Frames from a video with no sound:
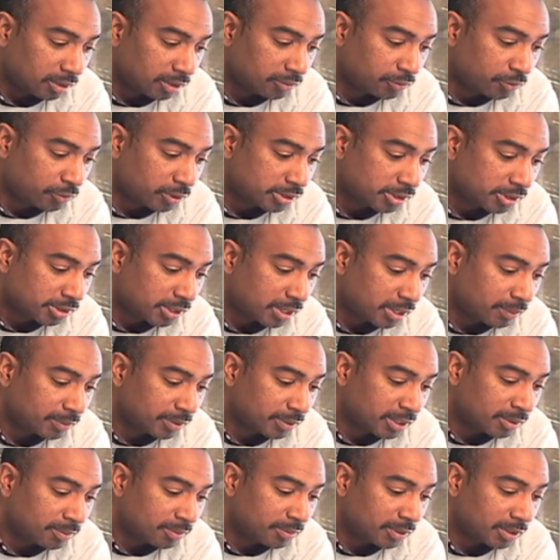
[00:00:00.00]
If one
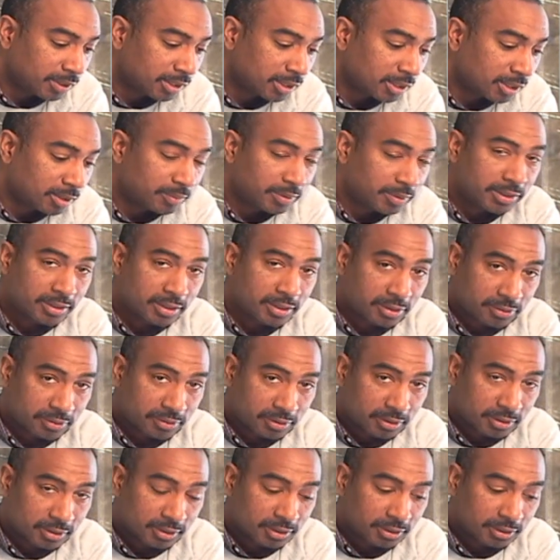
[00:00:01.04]
shape can become
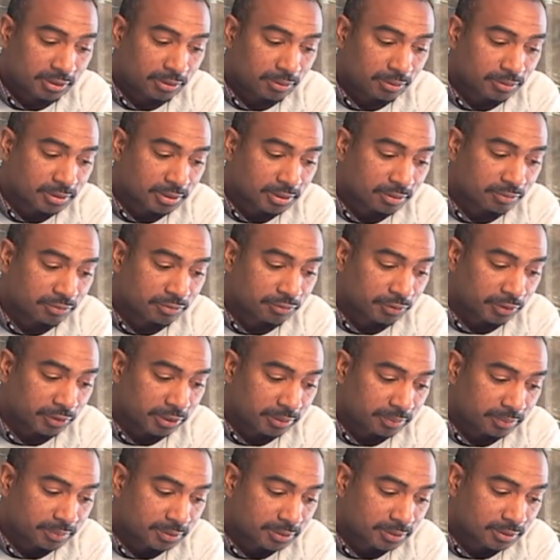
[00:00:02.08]
another using
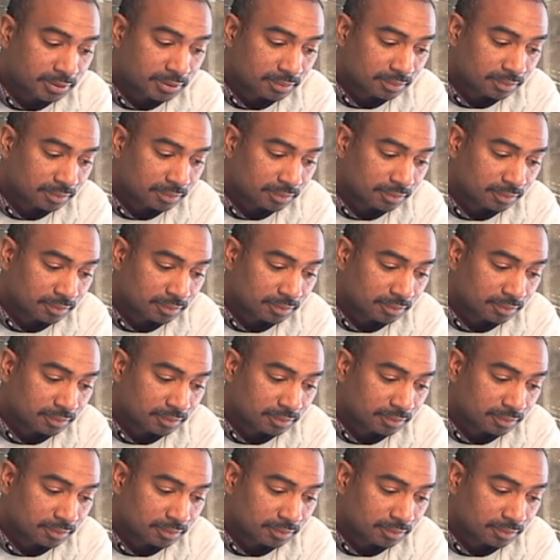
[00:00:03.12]
flips,